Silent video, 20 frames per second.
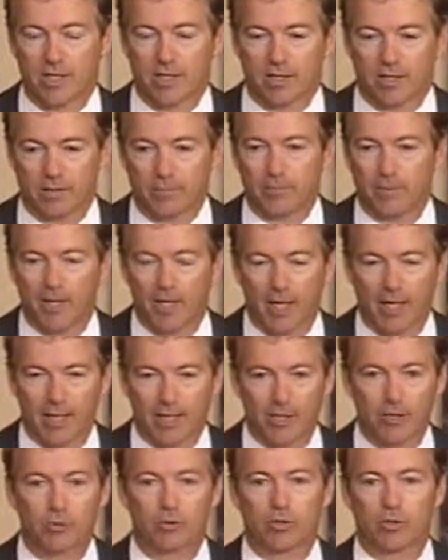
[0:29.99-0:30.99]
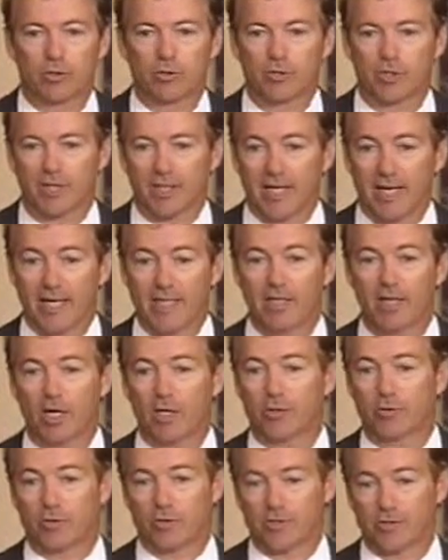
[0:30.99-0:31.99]
in the Senate by
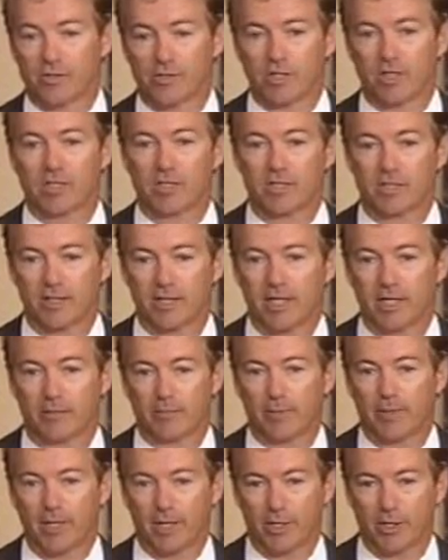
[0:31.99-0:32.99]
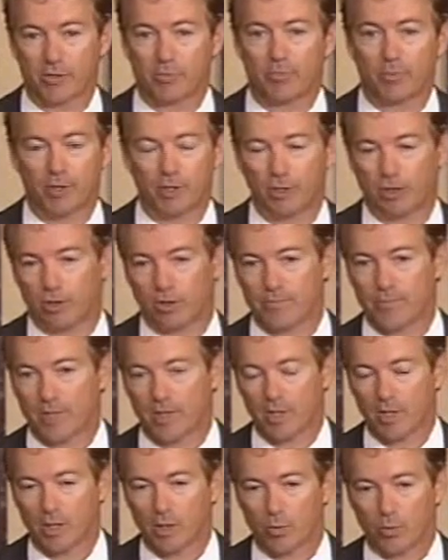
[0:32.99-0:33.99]
introducing an 868-page
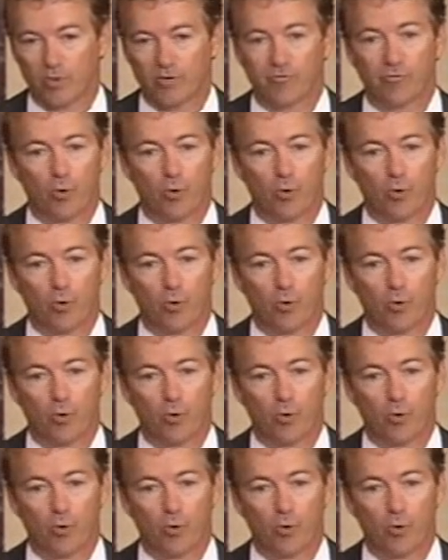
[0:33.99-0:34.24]
bill